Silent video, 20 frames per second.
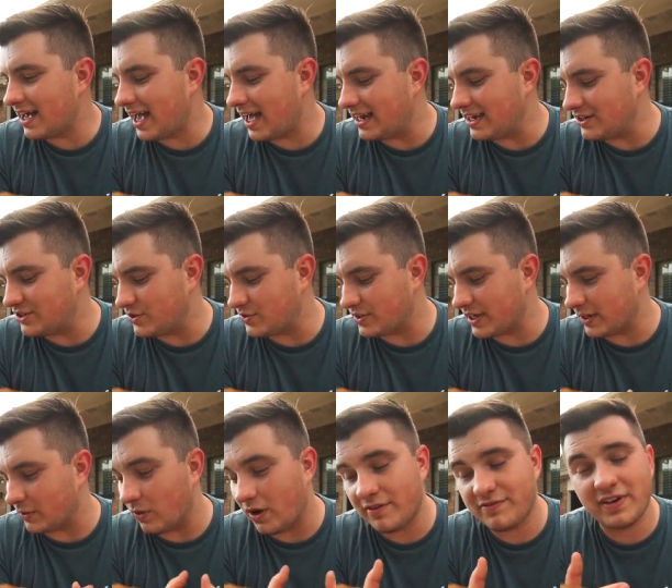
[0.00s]
And she's
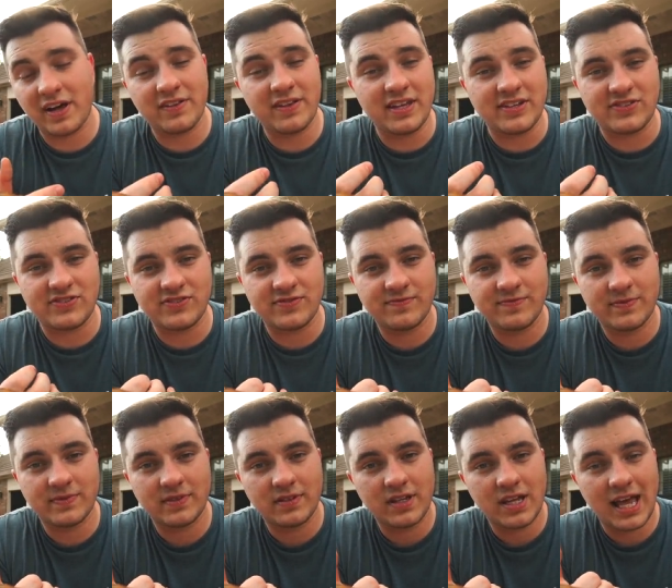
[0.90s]
like, well, I found this.
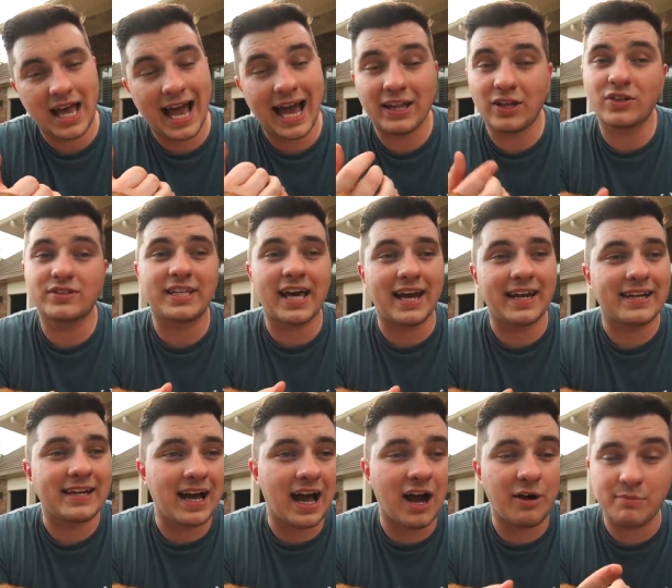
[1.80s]
I looked at it.
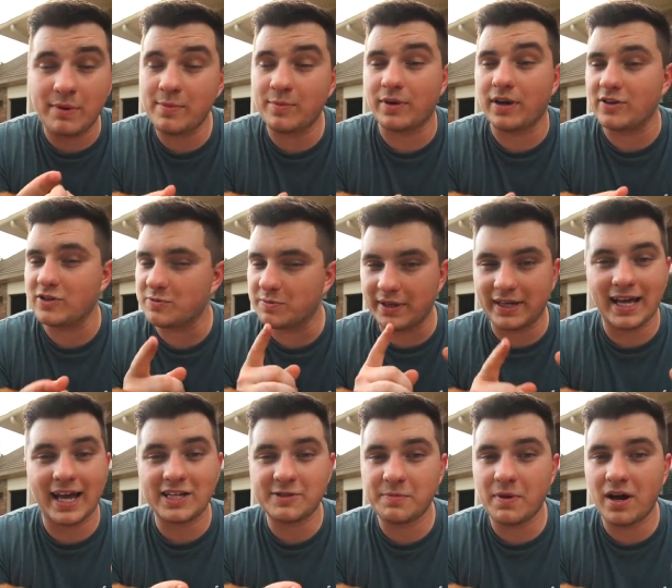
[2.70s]
I remember I was playing
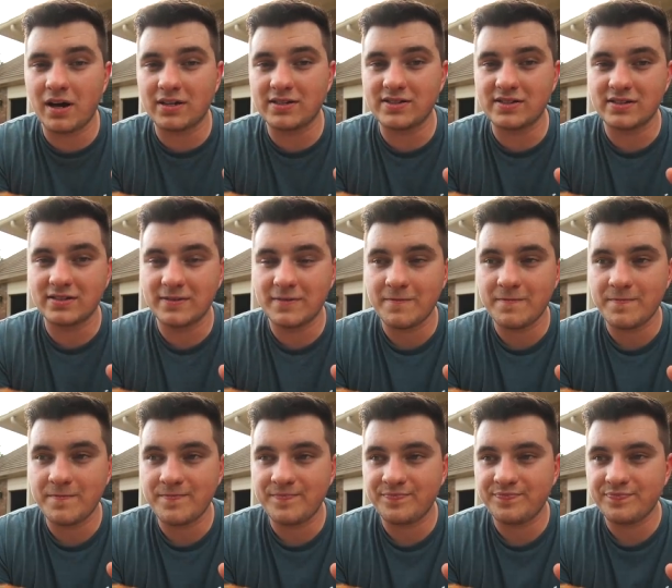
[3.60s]
Xbox.
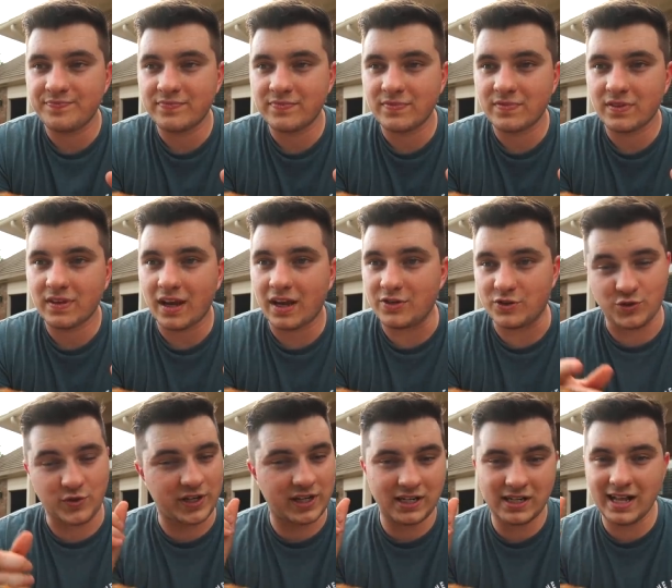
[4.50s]
I was
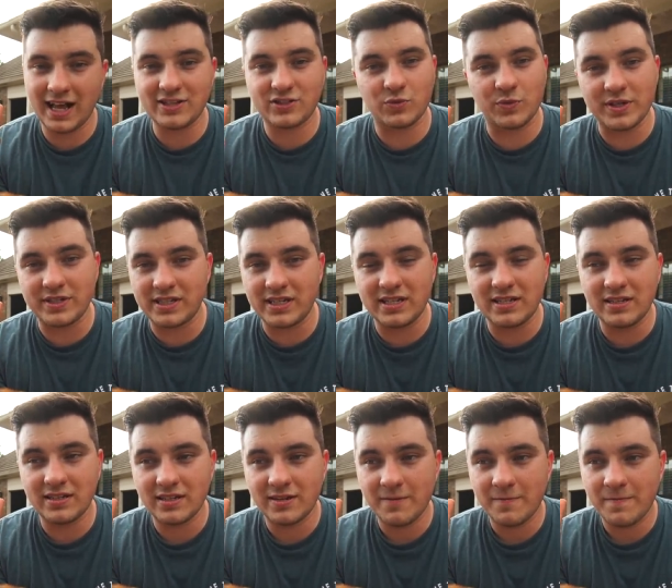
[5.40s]
drinking a glass of whiskey.
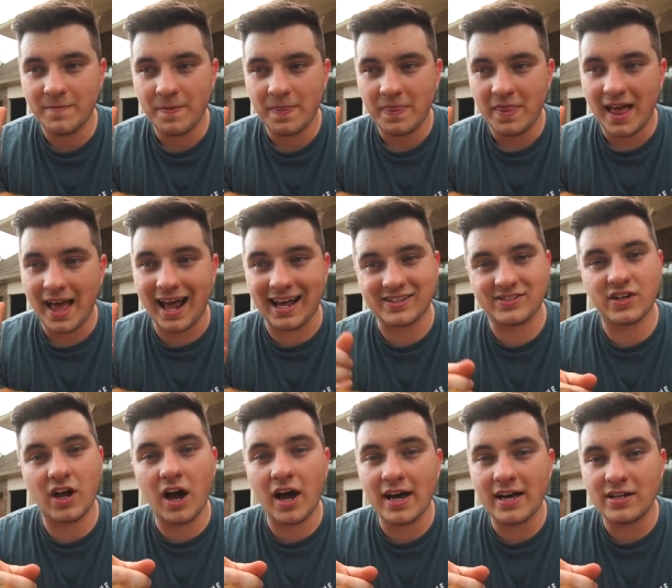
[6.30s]
I
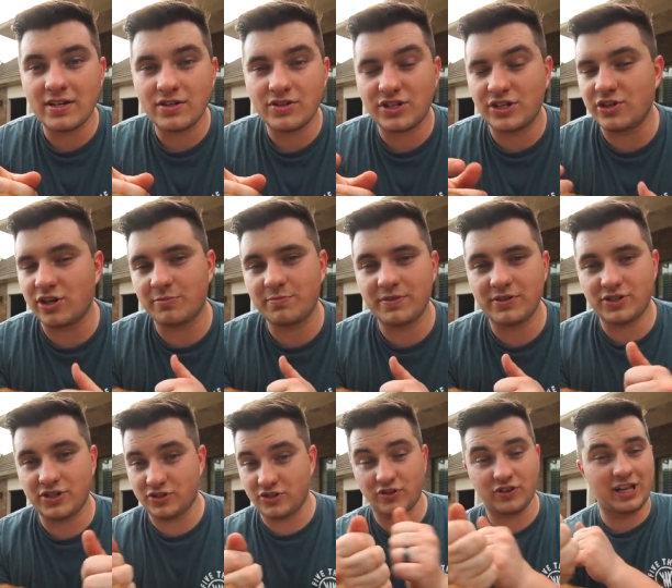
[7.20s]
saw it. She turned
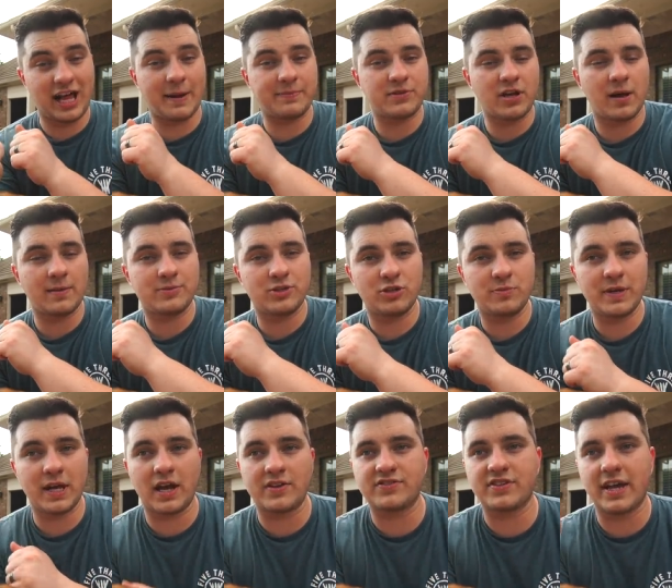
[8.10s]
she turned the laptop to me.
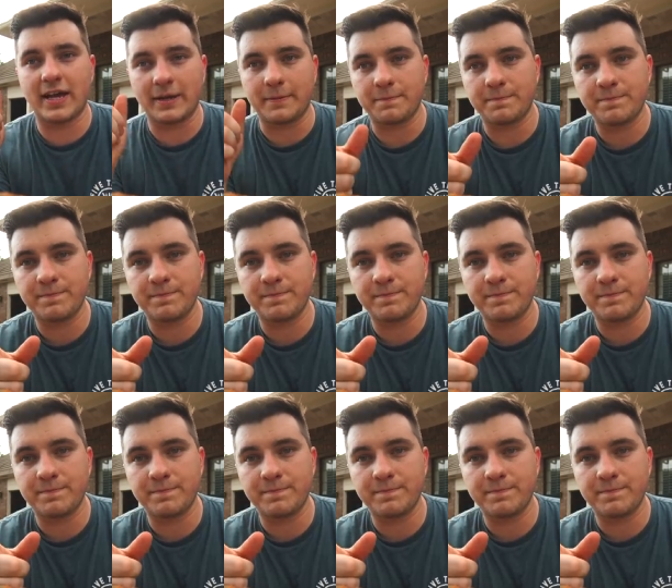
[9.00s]
I was like,